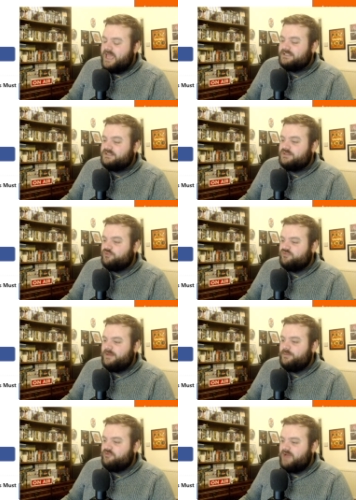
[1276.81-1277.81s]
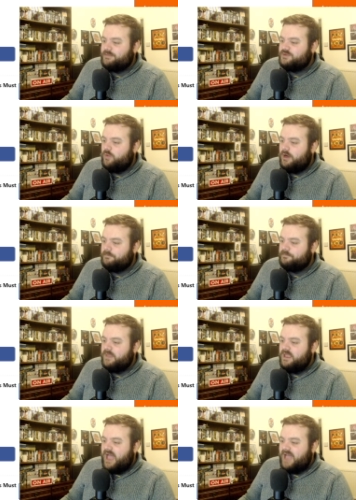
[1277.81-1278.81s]
It's the Dream Crabs one,
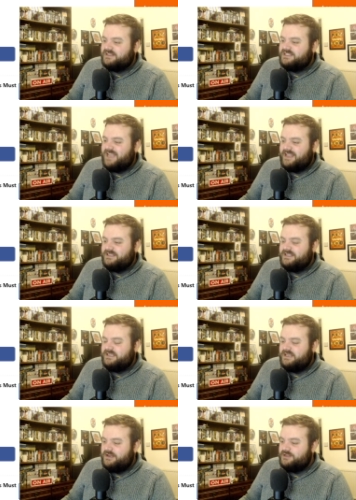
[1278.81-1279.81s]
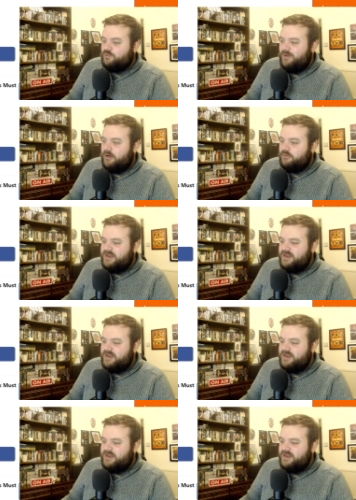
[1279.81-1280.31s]
and Santa's in it as well.